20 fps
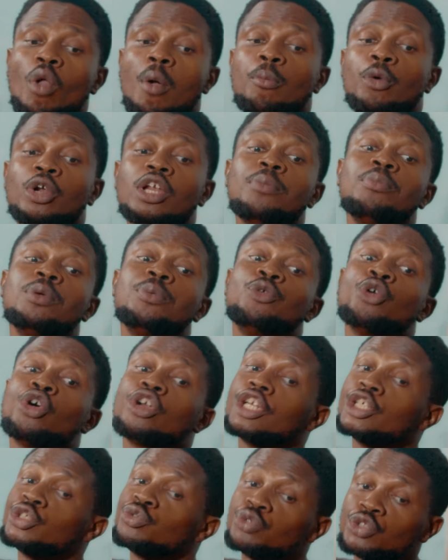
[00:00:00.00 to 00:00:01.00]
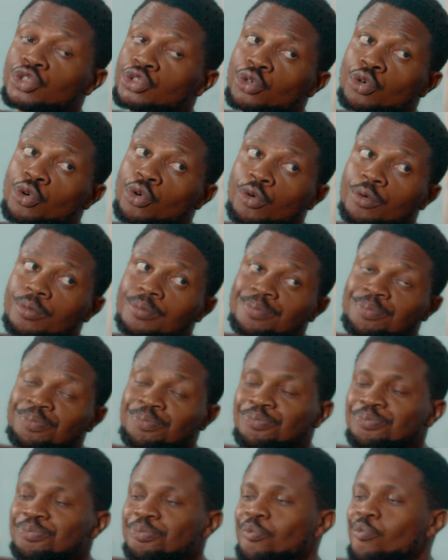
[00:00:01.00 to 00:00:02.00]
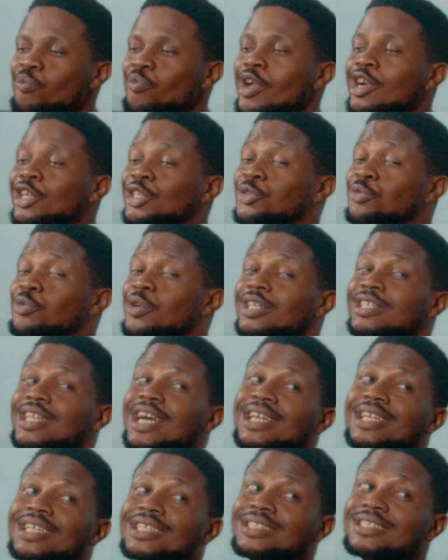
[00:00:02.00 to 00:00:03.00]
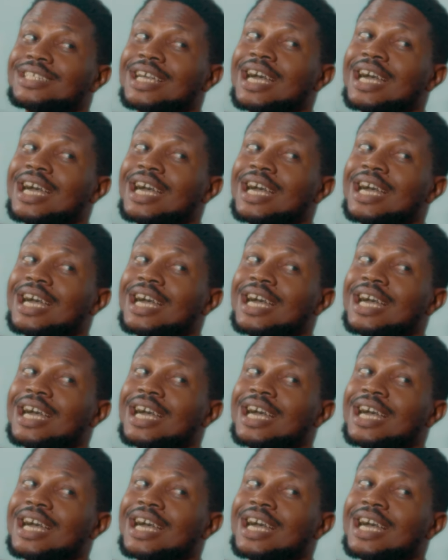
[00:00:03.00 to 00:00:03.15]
well, let me be honest with you. The way that lady